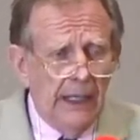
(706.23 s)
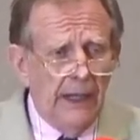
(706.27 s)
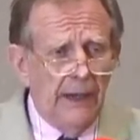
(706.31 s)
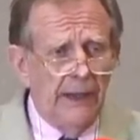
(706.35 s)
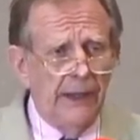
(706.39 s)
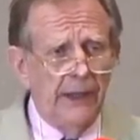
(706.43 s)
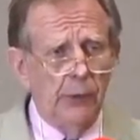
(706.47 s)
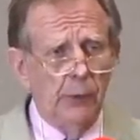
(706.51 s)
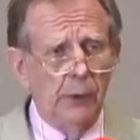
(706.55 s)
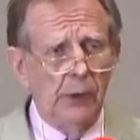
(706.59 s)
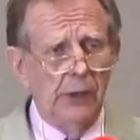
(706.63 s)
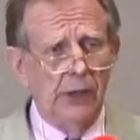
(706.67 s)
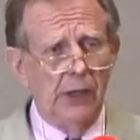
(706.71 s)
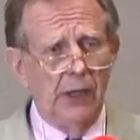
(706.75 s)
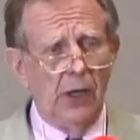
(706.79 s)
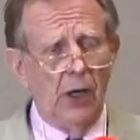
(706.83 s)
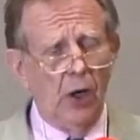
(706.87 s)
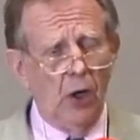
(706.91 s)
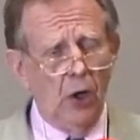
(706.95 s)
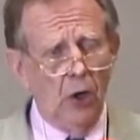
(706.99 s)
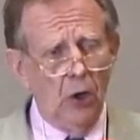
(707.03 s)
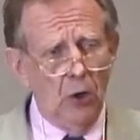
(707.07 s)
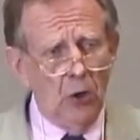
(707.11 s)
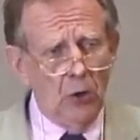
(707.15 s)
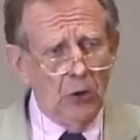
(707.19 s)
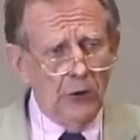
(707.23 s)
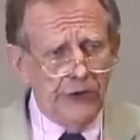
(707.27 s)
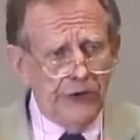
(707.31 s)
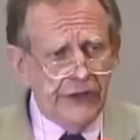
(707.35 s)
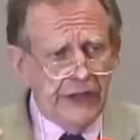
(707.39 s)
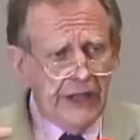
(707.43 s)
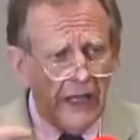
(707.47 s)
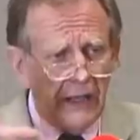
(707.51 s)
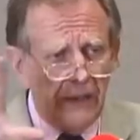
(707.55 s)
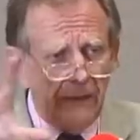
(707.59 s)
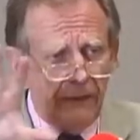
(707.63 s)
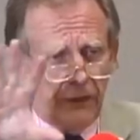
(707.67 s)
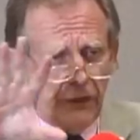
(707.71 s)
there were a whole
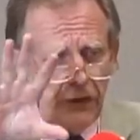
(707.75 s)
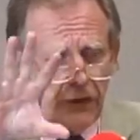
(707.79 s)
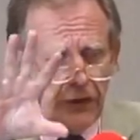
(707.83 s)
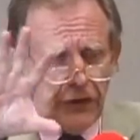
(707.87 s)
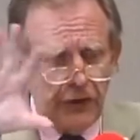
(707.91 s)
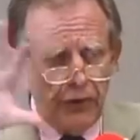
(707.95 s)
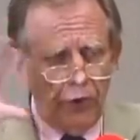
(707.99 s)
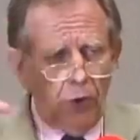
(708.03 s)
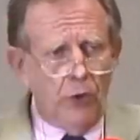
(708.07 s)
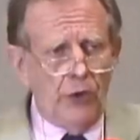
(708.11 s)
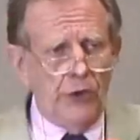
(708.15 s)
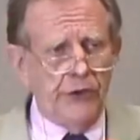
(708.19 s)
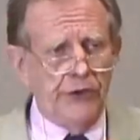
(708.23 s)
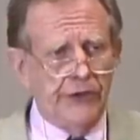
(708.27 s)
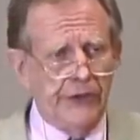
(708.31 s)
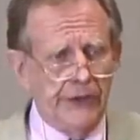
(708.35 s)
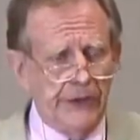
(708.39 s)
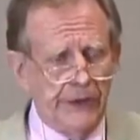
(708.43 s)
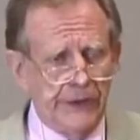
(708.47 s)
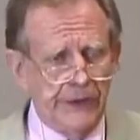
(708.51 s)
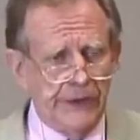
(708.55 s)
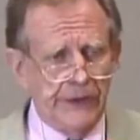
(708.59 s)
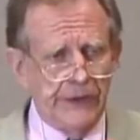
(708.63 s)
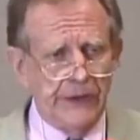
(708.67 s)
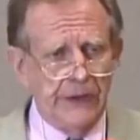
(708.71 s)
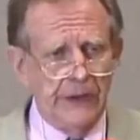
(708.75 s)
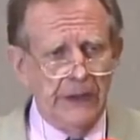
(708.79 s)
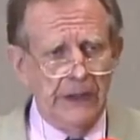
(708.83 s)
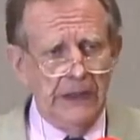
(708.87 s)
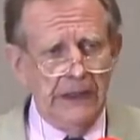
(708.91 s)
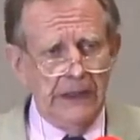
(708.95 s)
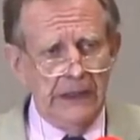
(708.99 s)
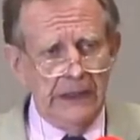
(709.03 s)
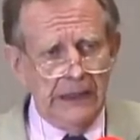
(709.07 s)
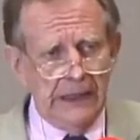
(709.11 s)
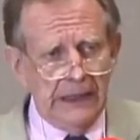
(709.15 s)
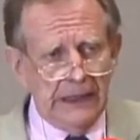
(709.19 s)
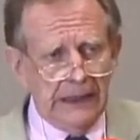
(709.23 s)
set of sources
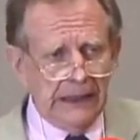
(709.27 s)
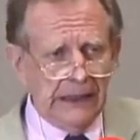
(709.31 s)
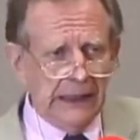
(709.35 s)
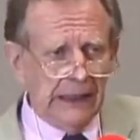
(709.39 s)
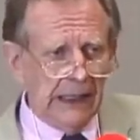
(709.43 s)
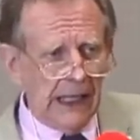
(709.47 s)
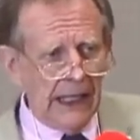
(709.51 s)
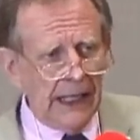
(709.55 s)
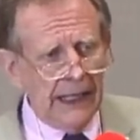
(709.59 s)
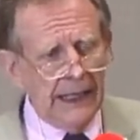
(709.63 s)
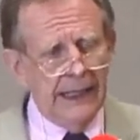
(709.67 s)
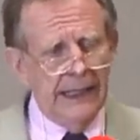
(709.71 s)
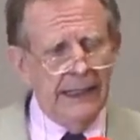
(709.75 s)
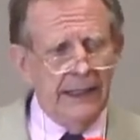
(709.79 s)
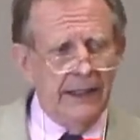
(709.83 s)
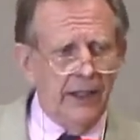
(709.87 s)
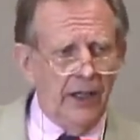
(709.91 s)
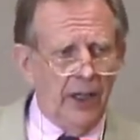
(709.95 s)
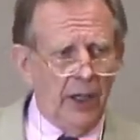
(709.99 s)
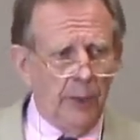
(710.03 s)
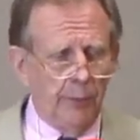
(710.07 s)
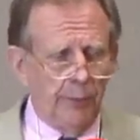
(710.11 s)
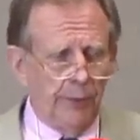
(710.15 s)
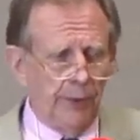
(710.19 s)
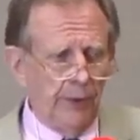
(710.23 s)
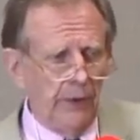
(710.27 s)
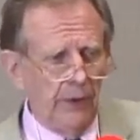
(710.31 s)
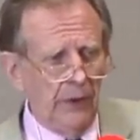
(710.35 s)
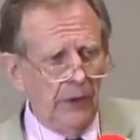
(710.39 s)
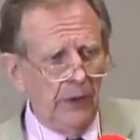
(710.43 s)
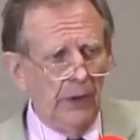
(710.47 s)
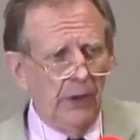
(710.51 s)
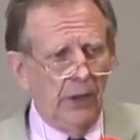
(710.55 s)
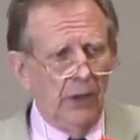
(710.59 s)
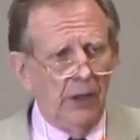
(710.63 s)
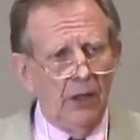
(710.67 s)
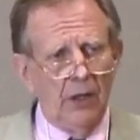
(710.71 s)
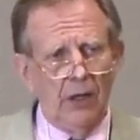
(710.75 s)
lined up
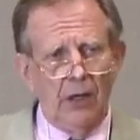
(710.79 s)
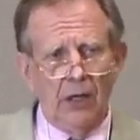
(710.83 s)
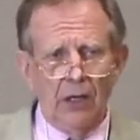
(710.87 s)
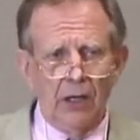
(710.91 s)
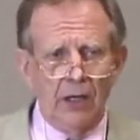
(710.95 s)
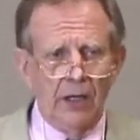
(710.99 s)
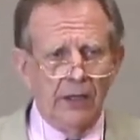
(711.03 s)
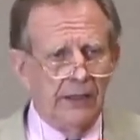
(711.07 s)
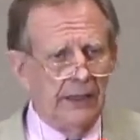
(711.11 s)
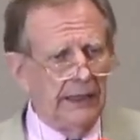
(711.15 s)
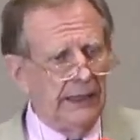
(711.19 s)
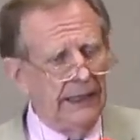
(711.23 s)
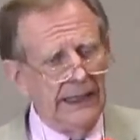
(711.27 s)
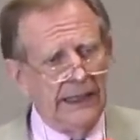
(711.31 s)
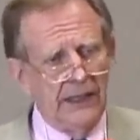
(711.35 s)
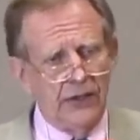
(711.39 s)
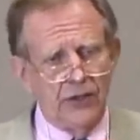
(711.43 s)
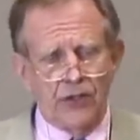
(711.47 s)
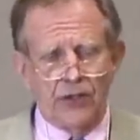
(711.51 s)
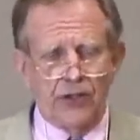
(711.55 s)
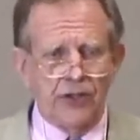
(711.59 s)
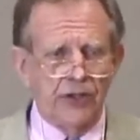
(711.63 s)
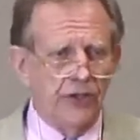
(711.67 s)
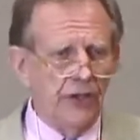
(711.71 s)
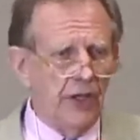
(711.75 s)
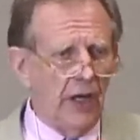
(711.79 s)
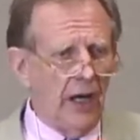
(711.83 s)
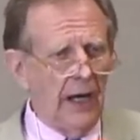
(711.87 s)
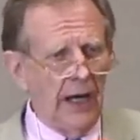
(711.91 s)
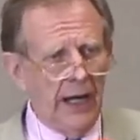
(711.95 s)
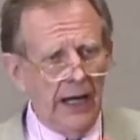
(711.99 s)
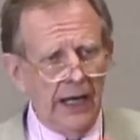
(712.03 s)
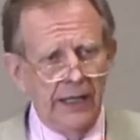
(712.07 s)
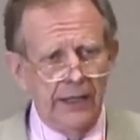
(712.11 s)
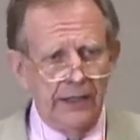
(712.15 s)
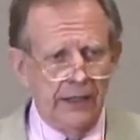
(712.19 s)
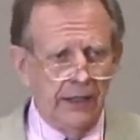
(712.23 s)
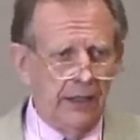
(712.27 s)
on each
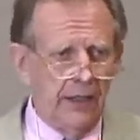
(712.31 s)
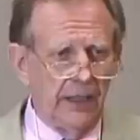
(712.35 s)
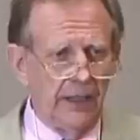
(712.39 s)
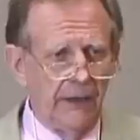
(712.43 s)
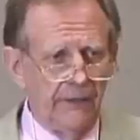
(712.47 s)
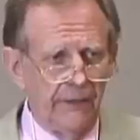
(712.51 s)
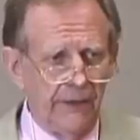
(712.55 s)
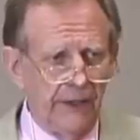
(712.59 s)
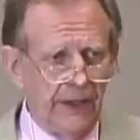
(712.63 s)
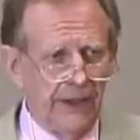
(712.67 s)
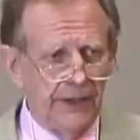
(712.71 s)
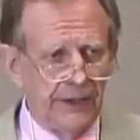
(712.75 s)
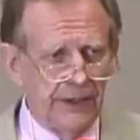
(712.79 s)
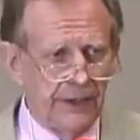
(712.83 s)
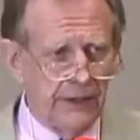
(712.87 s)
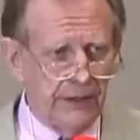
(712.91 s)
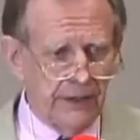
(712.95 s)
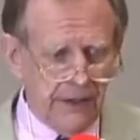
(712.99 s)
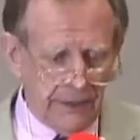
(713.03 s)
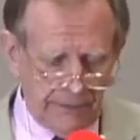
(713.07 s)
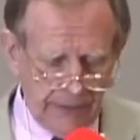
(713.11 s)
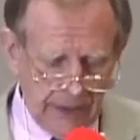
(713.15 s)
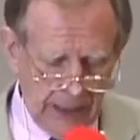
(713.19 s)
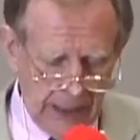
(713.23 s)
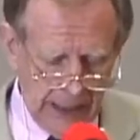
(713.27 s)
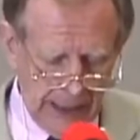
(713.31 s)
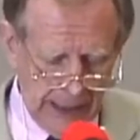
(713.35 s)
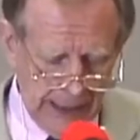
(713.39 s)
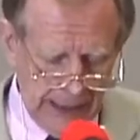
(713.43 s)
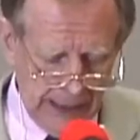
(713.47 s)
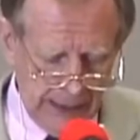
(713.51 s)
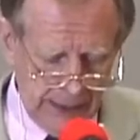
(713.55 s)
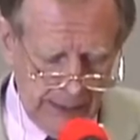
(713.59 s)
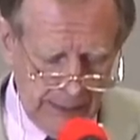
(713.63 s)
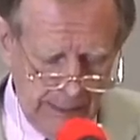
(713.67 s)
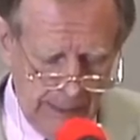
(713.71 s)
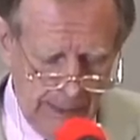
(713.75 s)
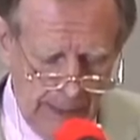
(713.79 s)
side of this
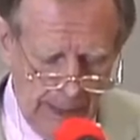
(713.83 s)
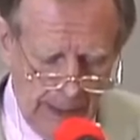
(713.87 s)
divide.